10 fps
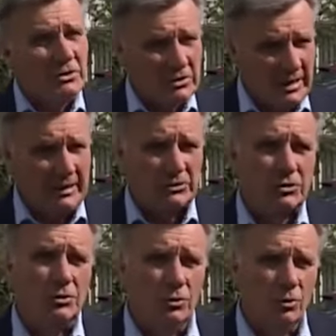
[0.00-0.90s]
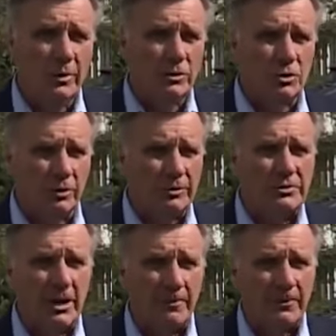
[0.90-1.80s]
six new insurance
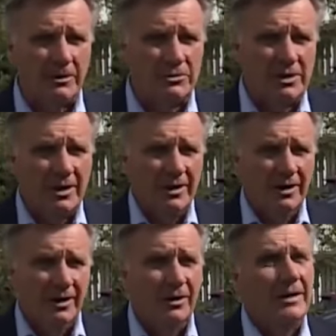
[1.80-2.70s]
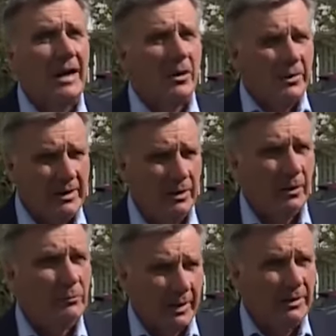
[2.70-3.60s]
companies are now here
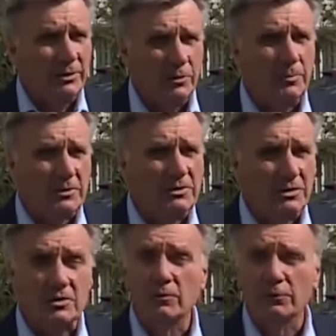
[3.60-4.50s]
and ready to do business in